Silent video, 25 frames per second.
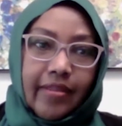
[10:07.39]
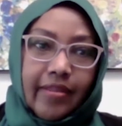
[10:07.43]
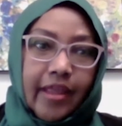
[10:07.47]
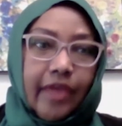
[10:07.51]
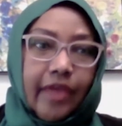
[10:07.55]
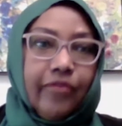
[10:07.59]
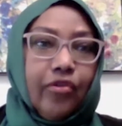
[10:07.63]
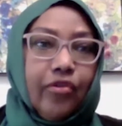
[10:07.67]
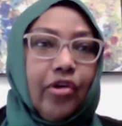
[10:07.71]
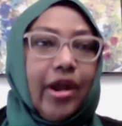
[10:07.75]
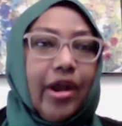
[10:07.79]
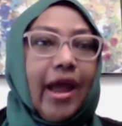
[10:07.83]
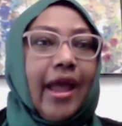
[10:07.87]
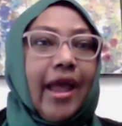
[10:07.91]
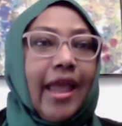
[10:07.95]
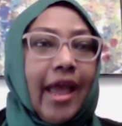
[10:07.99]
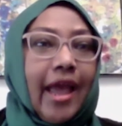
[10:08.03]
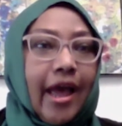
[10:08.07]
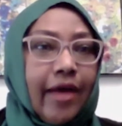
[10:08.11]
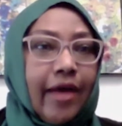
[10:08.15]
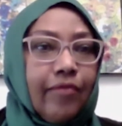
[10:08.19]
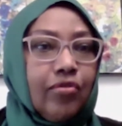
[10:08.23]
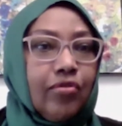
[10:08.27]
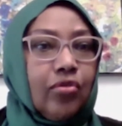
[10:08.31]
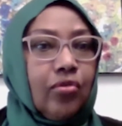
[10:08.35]
Therefore, I
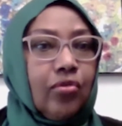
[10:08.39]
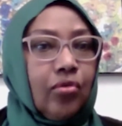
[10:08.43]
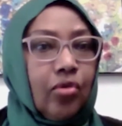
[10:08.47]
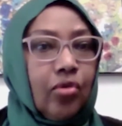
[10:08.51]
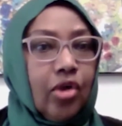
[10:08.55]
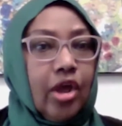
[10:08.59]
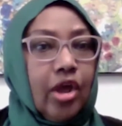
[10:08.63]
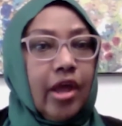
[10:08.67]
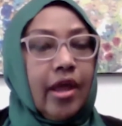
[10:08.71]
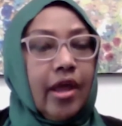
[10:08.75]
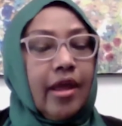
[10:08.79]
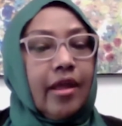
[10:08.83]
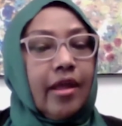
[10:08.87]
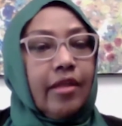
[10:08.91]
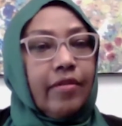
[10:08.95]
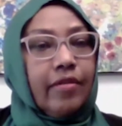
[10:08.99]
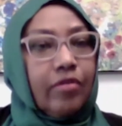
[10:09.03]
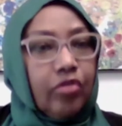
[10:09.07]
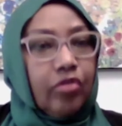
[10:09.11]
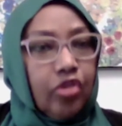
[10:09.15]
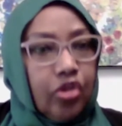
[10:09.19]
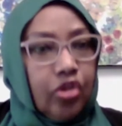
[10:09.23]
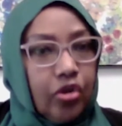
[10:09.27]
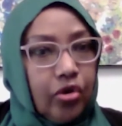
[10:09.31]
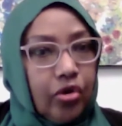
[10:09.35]
have to
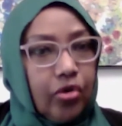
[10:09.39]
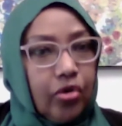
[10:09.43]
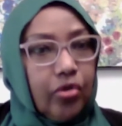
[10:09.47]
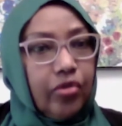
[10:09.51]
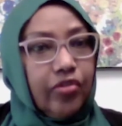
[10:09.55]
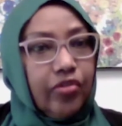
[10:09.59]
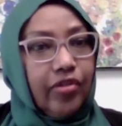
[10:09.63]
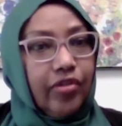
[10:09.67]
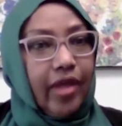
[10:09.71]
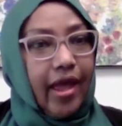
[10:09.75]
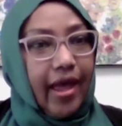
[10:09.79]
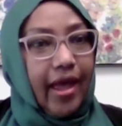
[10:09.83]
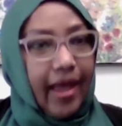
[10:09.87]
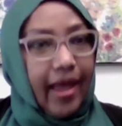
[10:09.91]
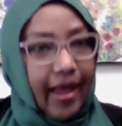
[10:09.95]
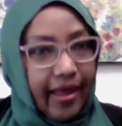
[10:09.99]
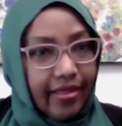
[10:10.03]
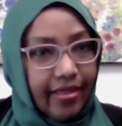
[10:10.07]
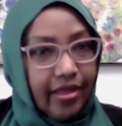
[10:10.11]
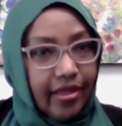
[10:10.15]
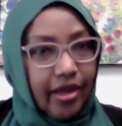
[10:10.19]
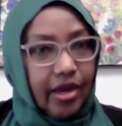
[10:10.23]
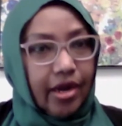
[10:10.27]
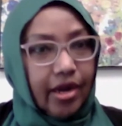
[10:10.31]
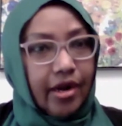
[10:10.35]
use
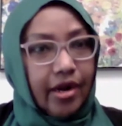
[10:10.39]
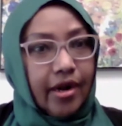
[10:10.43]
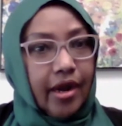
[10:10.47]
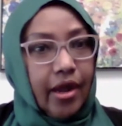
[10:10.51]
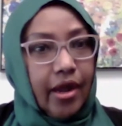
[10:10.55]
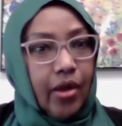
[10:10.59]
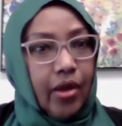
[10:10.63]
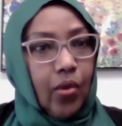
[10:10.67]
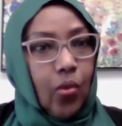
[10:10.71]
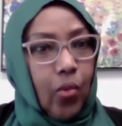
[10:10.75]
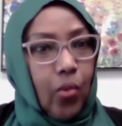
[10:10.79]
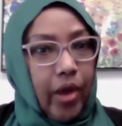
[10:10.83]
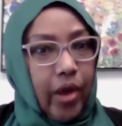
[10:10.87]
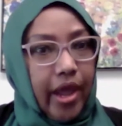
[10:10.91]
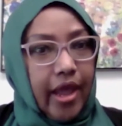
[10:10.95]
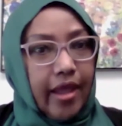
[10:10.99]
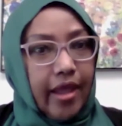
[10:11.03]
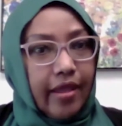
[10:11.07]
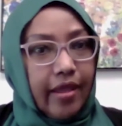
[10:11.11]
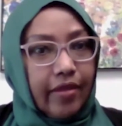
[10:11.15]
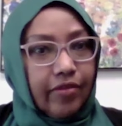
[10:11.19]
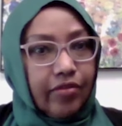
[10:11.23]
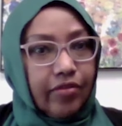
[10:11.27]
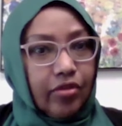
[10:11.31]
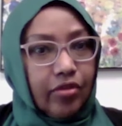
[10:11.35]
other
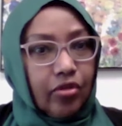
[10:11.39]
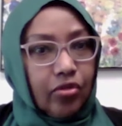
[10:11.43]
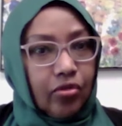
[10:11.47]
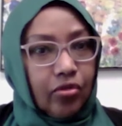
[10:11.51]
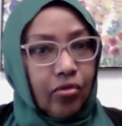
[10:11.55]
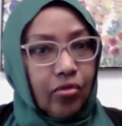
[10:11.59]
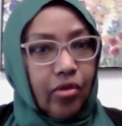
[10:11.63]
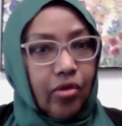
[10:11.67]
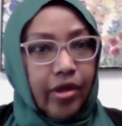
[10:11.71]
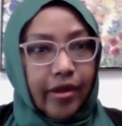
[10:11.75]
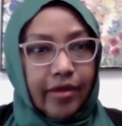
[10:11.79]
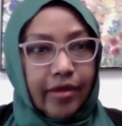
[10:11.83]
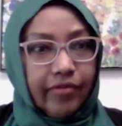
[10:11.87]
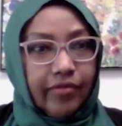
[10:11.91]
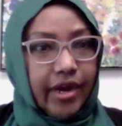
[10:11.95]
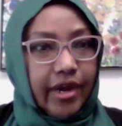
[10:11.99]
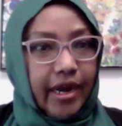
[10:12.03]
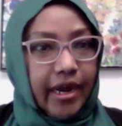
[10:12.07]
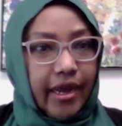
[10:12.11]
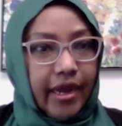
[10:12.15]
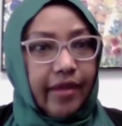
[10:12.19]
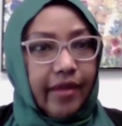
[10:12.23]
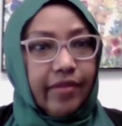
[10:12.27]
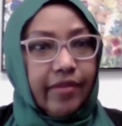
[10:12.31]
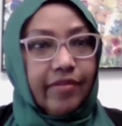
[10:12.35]
ways to
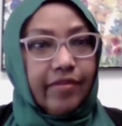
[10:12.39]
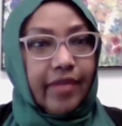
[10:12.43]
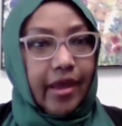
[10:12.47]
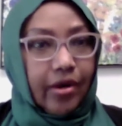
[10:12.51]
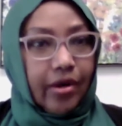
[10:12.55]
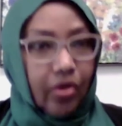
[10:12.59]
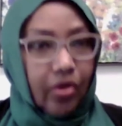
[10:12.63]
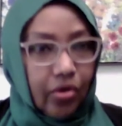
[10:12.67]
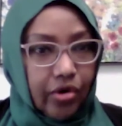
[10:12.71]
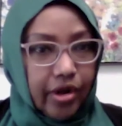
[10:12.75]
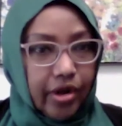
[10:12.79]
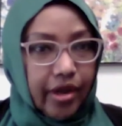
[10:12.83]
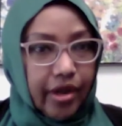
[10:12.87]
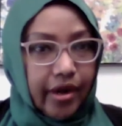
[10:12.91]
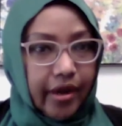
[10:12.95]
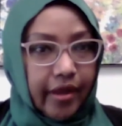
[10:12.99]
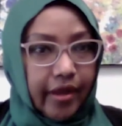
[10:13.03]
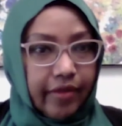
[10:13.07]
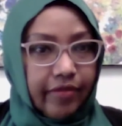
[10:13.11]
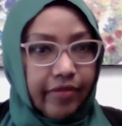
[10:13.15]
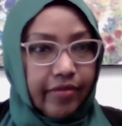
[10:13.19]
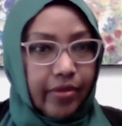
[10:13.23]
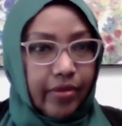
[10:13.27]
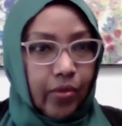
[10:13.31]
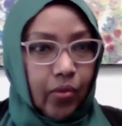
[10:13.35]
galvanize and
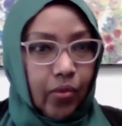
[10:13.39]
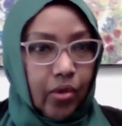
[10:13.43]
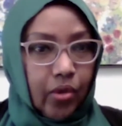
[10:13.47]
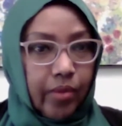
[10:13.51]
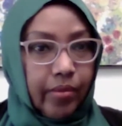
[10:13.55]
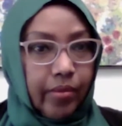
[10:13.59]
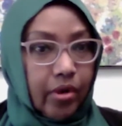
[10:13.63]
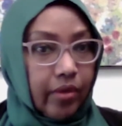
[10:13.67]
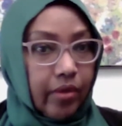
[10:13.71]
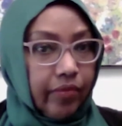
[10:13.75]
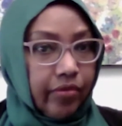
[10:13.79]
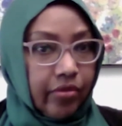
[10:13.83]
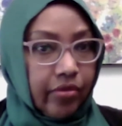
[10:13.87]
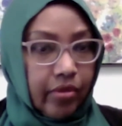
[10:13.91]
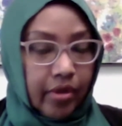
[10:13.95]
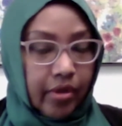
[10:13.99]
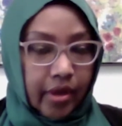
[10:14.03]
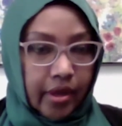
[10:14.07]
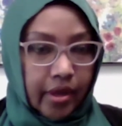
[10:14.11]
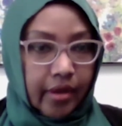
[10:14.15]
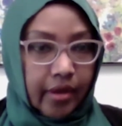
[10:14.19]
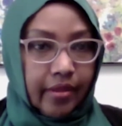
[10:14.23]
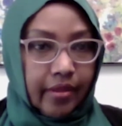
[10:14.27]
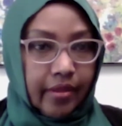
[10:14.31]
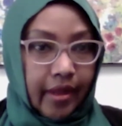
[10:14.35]
organize the women
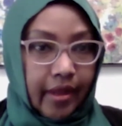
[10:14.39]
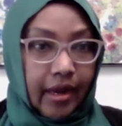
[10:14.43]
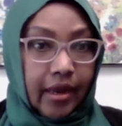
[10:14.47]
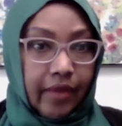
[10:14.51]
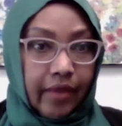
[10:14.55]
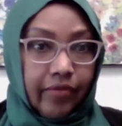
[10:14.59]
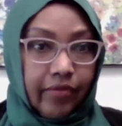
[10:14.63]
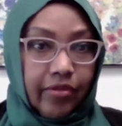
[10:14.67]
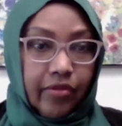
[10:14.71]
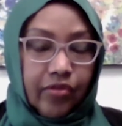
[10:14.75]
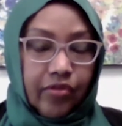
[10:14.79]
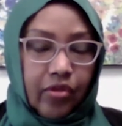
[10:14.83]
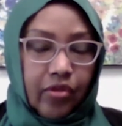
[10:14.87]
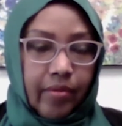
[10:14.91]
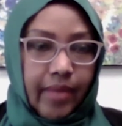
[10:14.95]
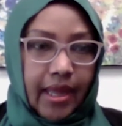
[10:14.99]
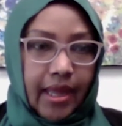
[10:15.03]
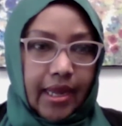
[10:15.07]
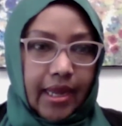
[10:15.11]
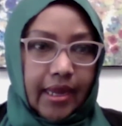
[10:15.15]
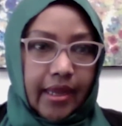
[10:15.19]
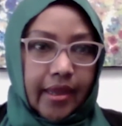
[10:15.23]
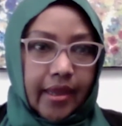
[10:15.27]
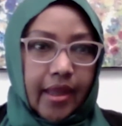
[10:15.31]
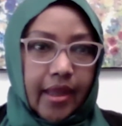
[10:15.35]
that lives in
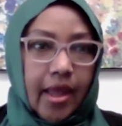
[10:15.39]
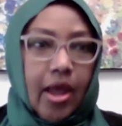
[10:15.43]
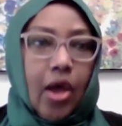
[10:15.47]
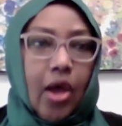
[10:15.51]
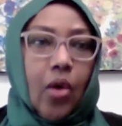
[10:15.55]
Somalia.